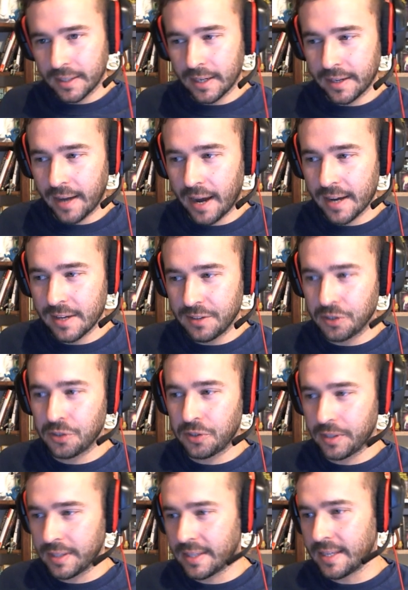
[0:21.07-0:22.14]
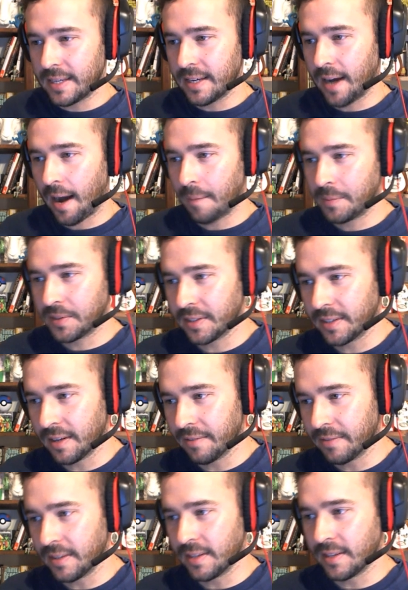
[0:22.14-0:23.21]
Naya is usually the opposite
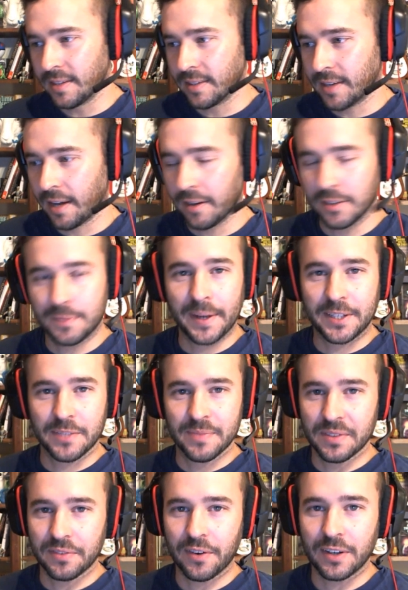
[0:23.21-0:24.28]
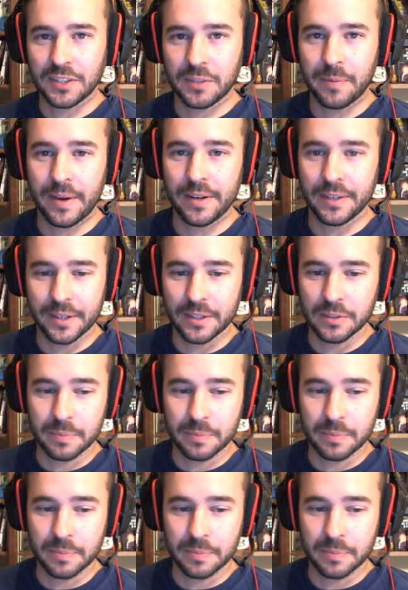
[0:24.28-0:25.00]
of the color spectrum as far as commander goes,